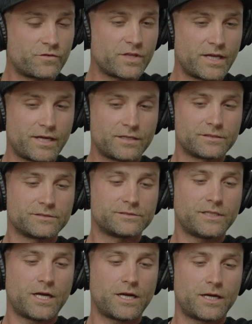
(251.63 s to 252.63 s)
there,
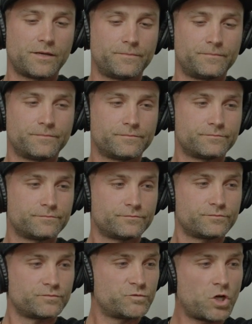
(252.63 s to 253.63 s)

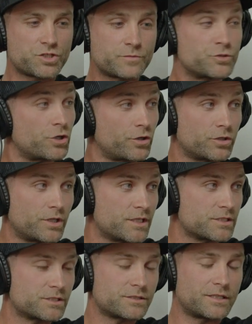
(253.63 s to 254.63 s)
taught some
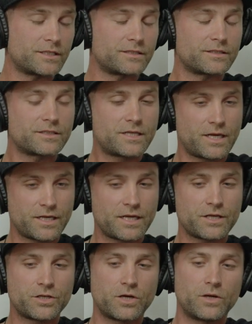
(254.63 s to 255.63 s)
journalists and kind of got it
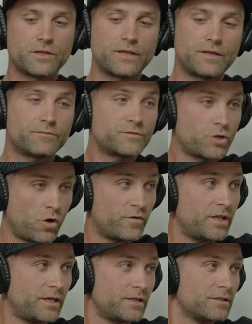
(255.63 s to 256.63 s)
going. Then COVID
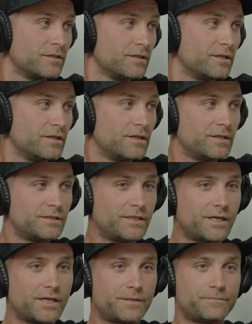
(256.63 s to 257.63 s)
hit.
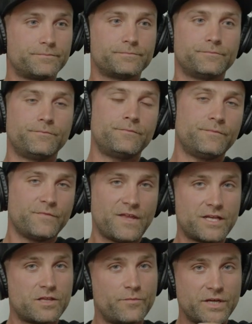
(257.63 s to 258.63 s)
Then
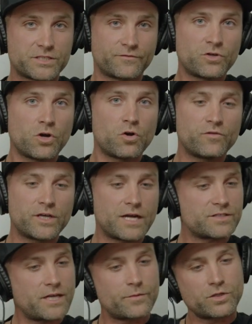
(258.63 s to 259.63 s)
in the mix of COVID, I was
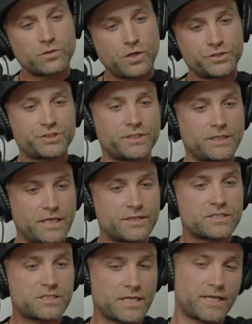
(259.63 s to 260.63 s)
able to launch it in the
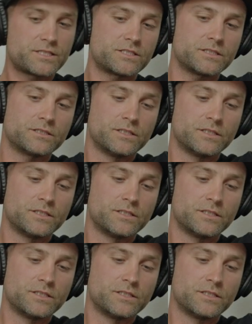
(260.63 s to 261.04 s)
States, and